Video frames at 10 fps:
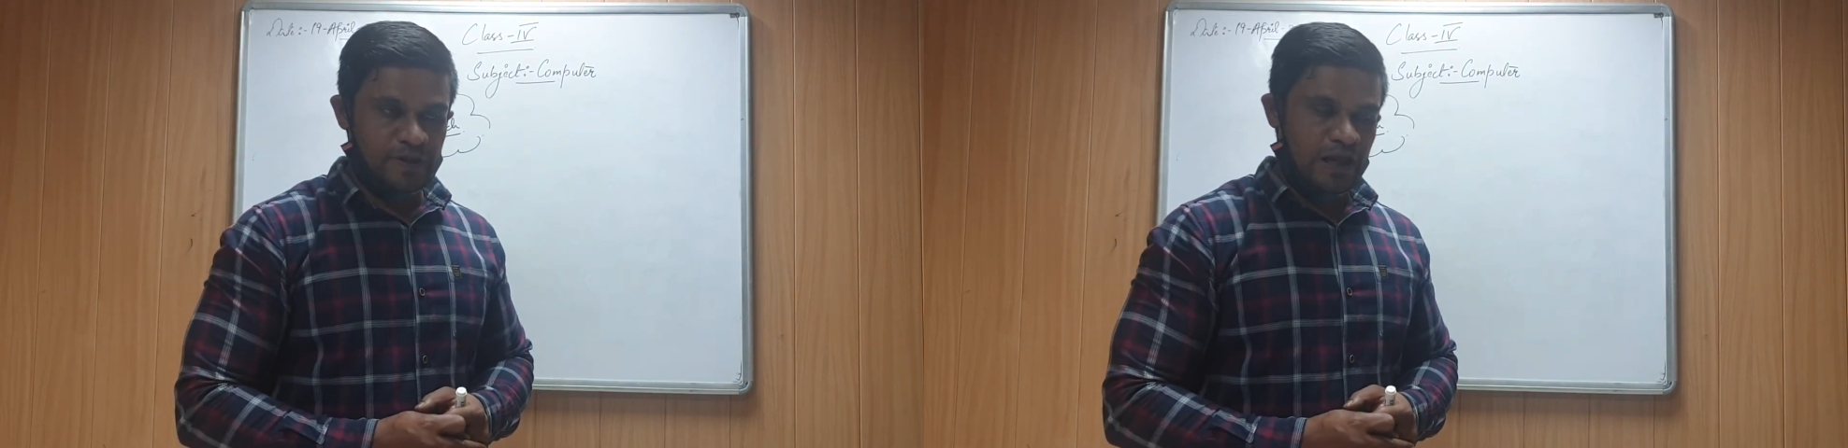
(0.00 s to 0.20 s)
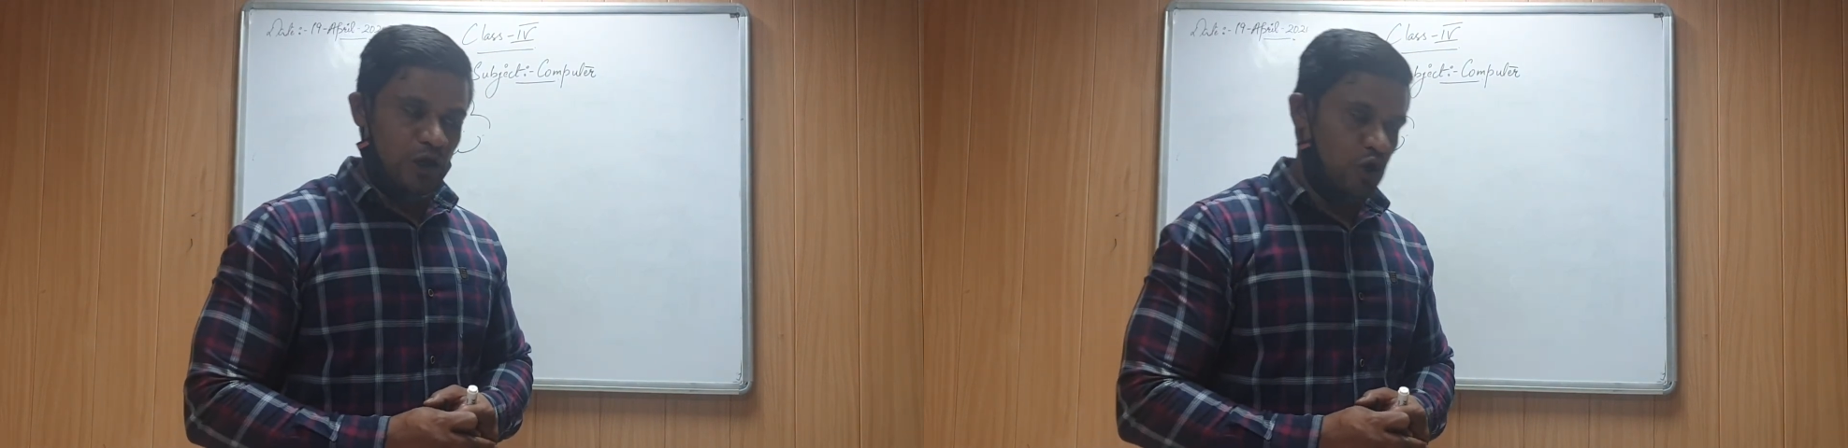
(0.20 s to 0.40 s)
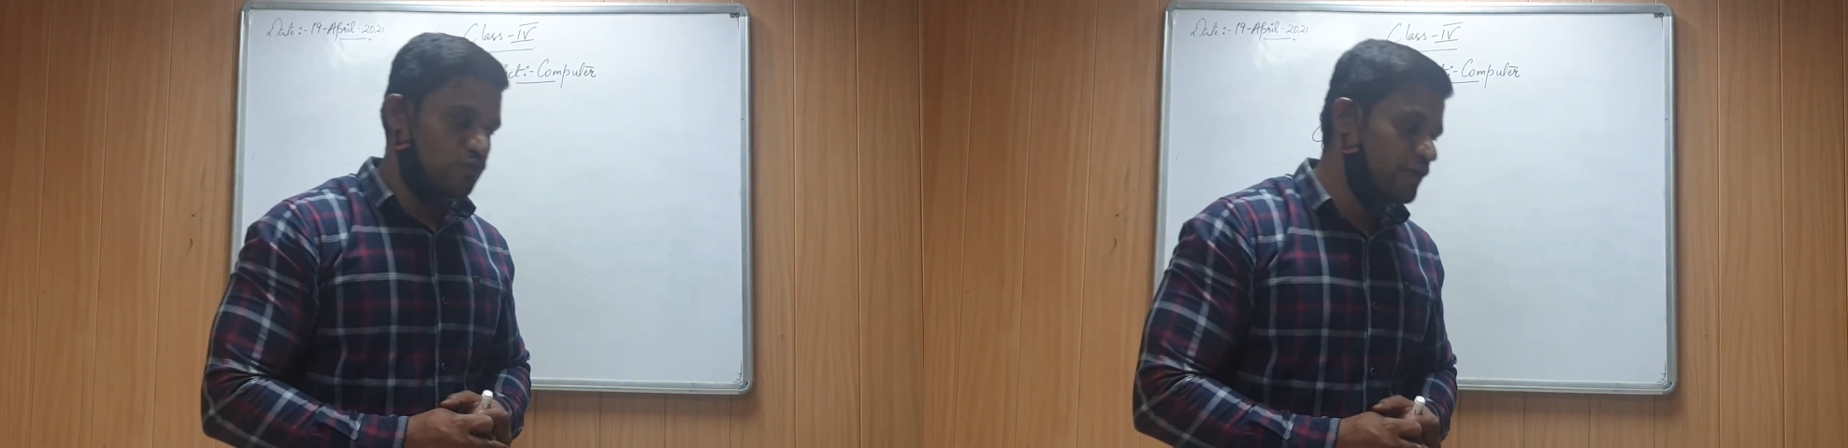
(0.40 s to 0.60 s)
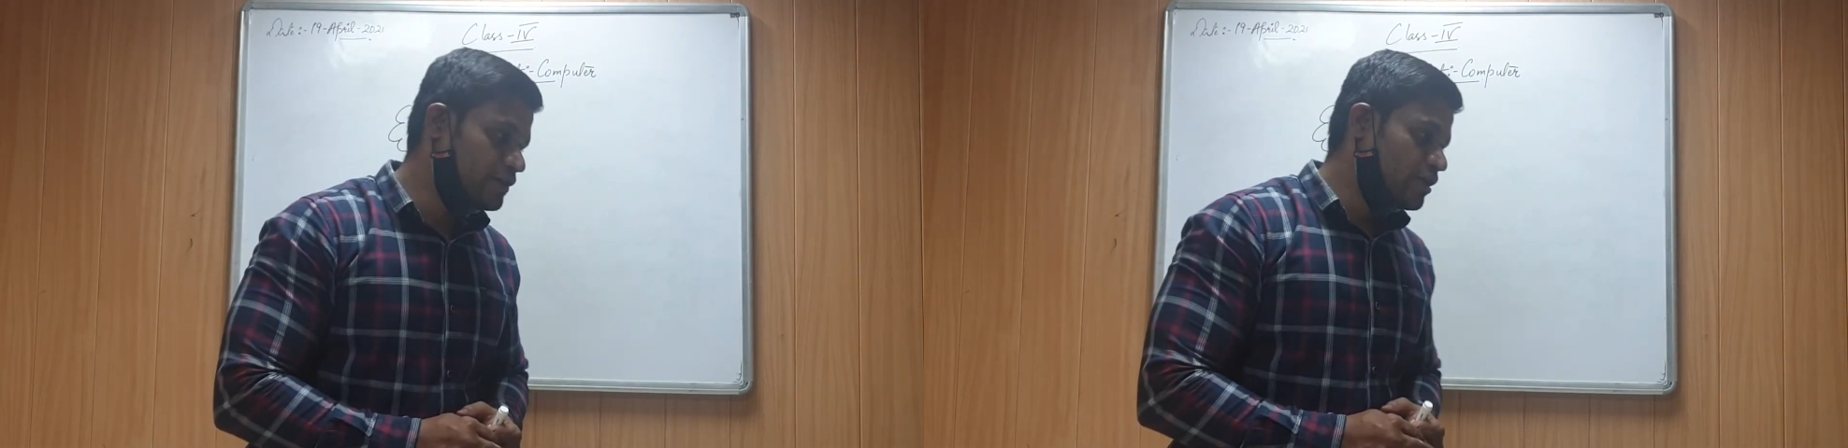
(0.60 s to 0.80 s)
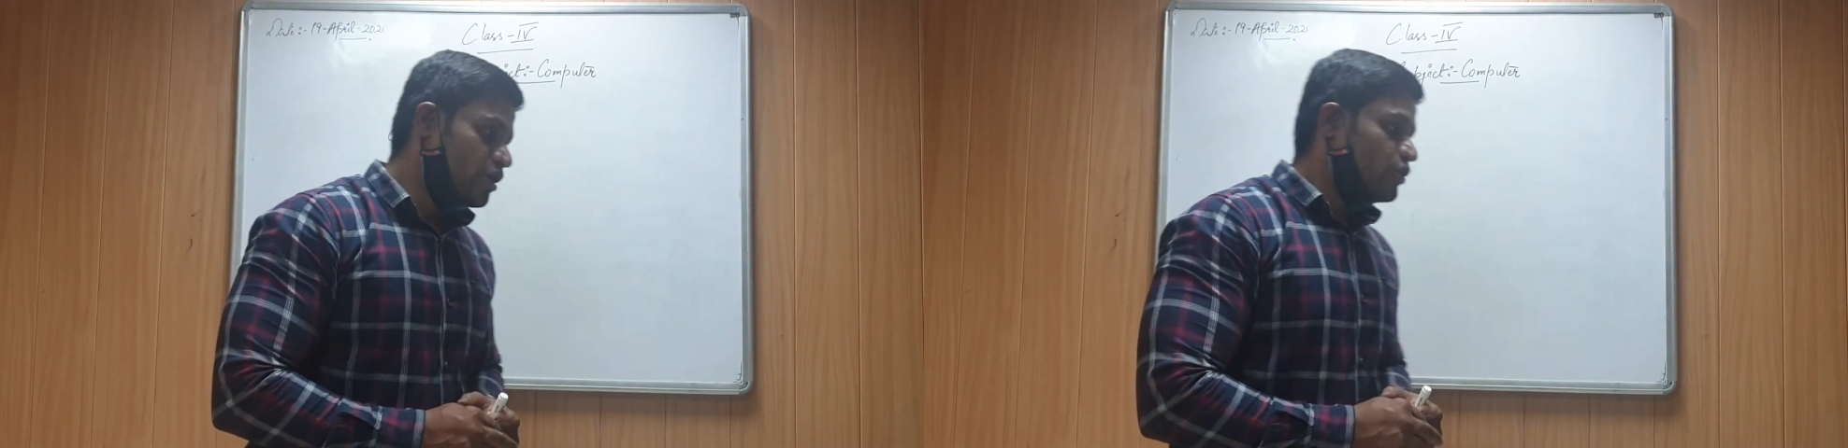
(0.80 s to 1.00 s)
Along
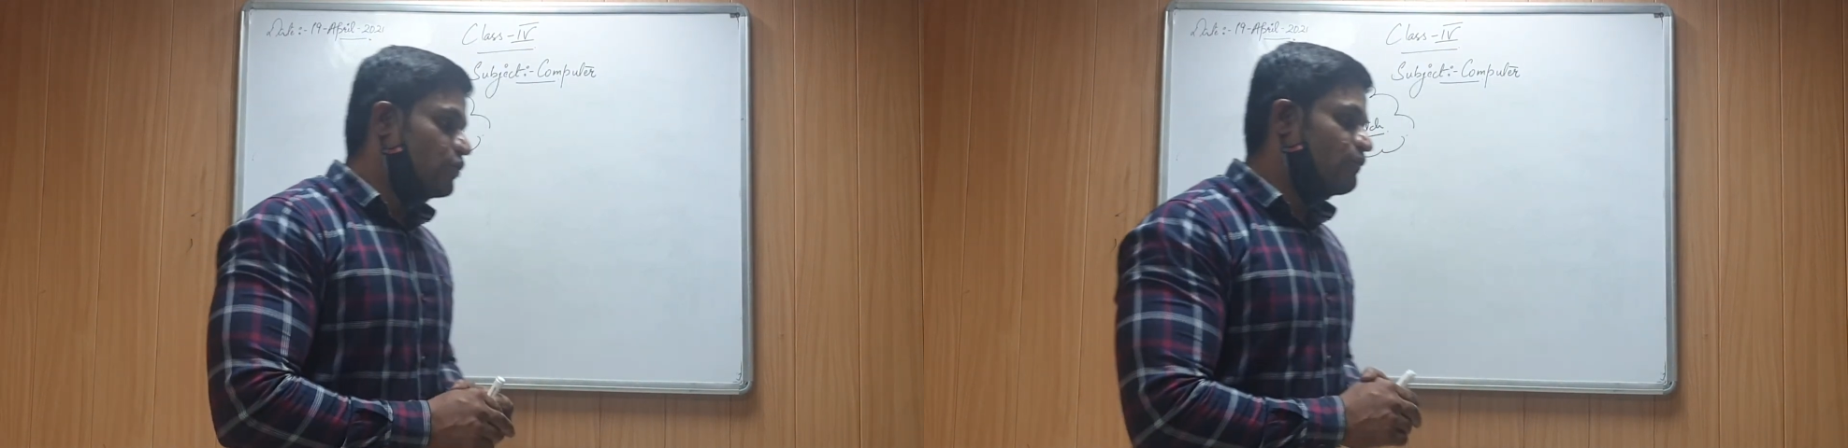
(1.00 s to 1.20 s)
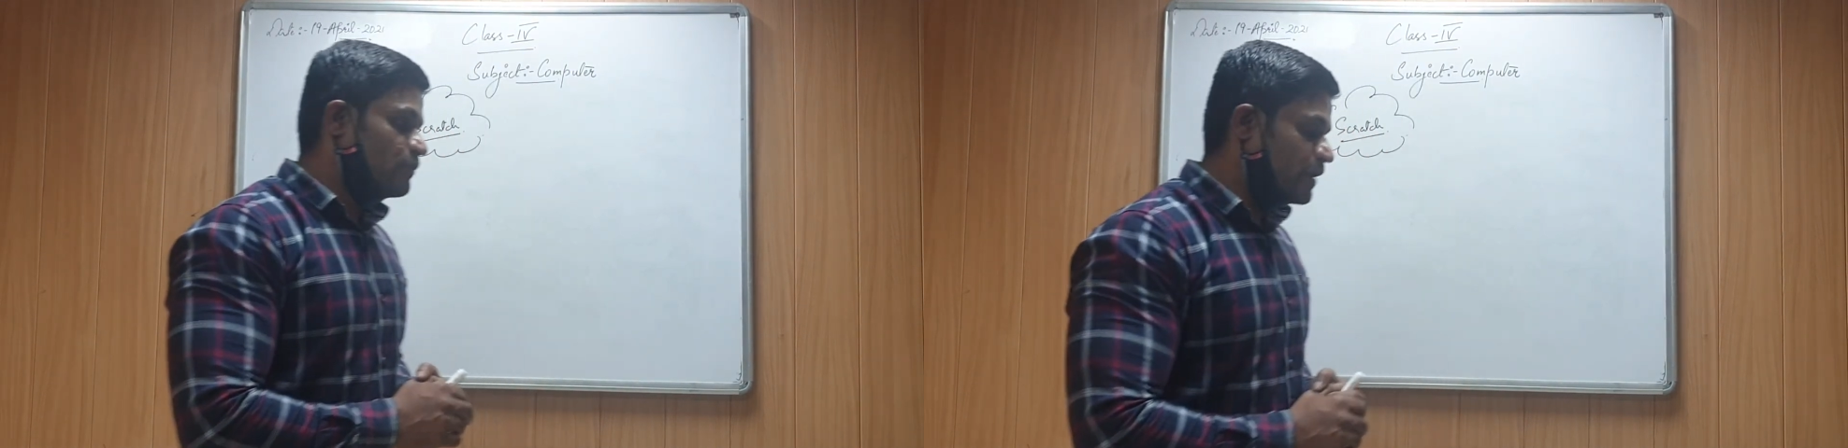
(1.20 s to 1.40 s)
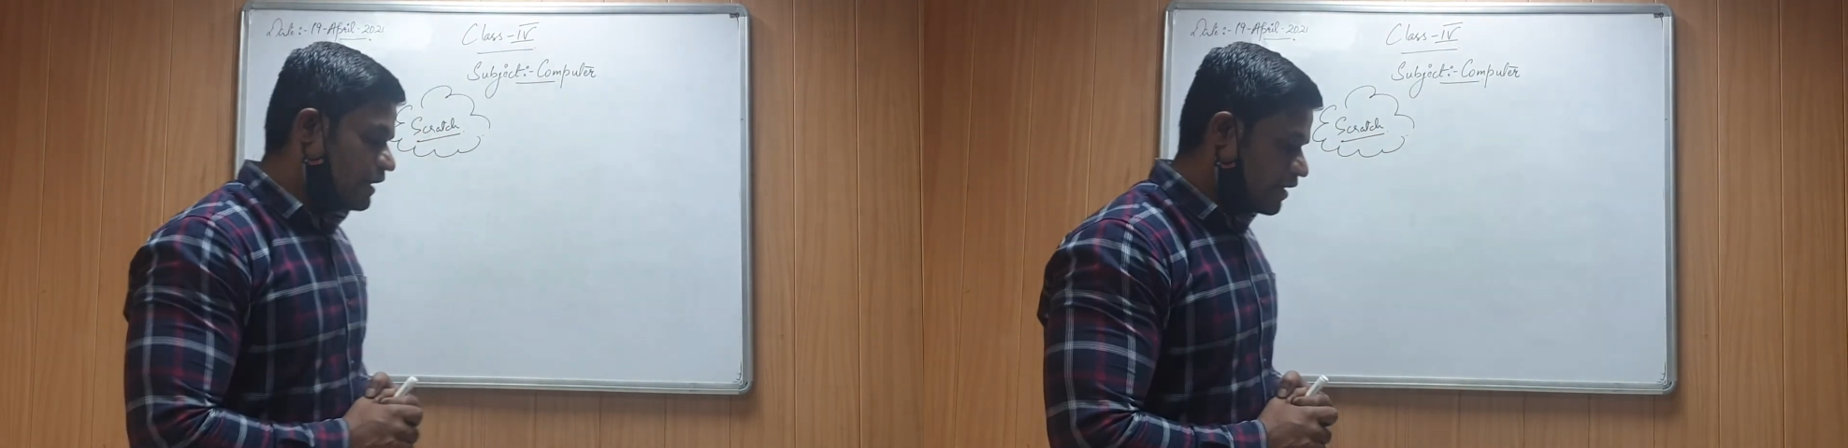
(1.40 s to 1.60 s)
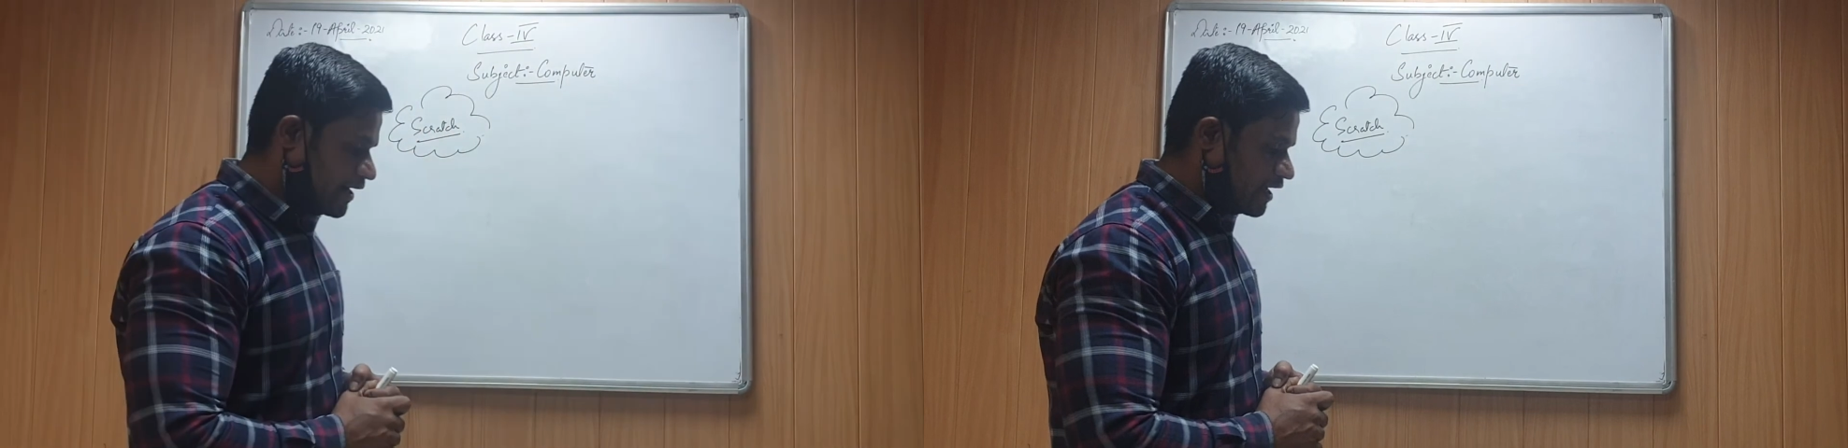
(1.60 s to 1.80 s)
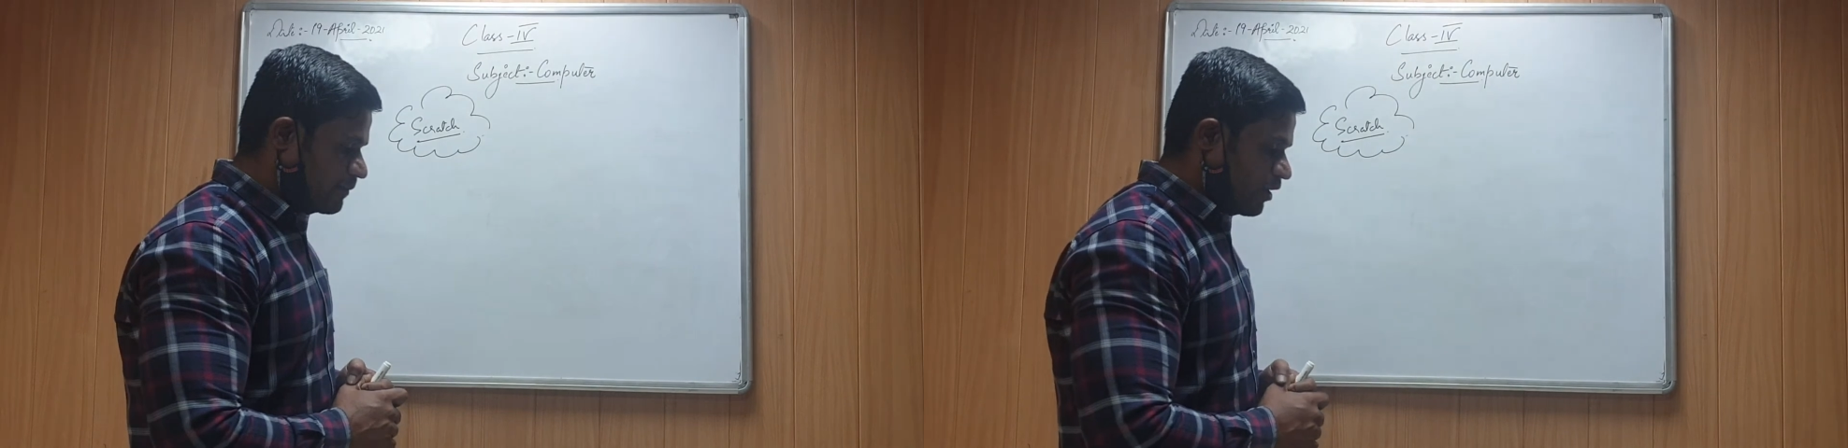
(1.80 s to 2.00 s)
with, you would be
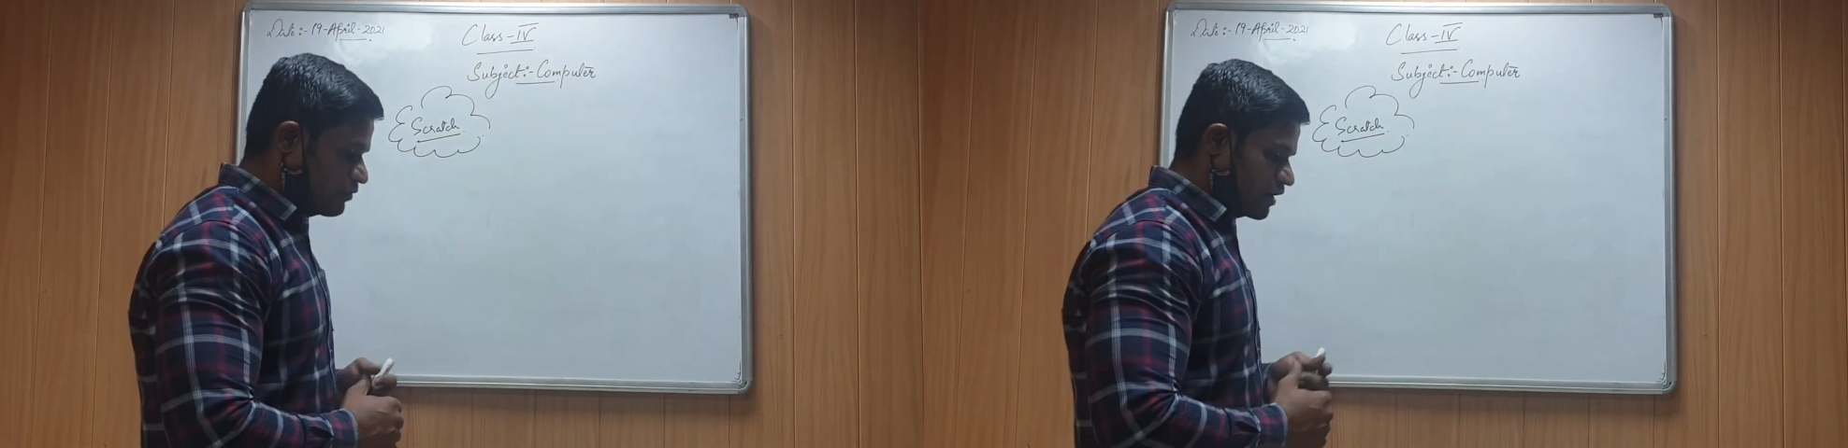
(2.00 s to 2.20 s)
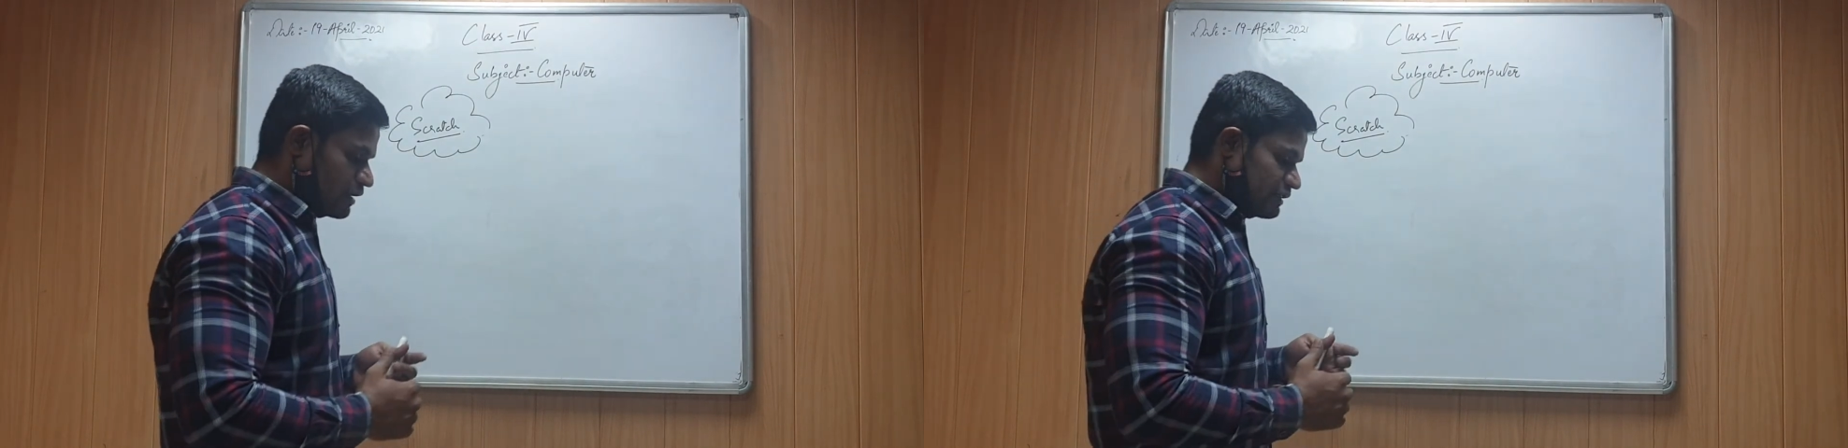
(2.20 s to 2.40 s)
learning about